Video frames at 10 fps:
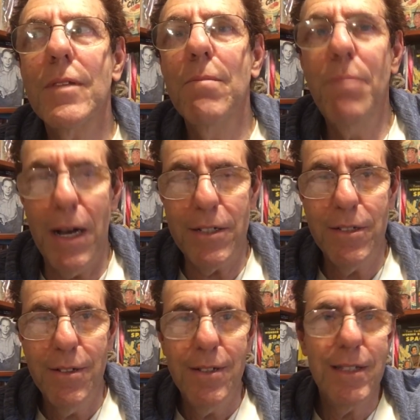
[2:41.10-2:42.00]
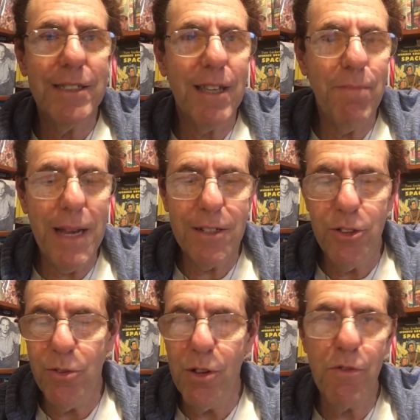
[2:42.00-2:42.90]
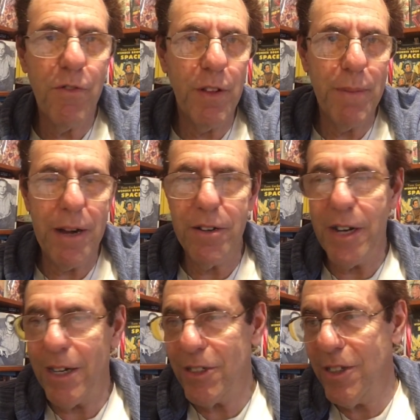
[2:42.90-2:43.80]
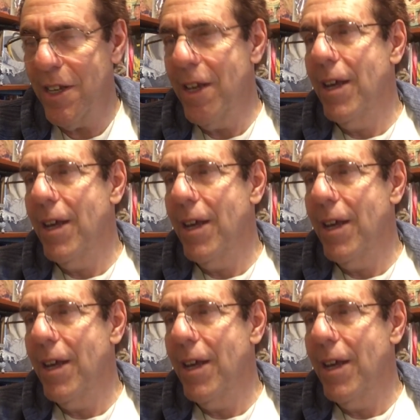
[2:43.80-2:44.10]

but let's get back to Cloverfield Paradox.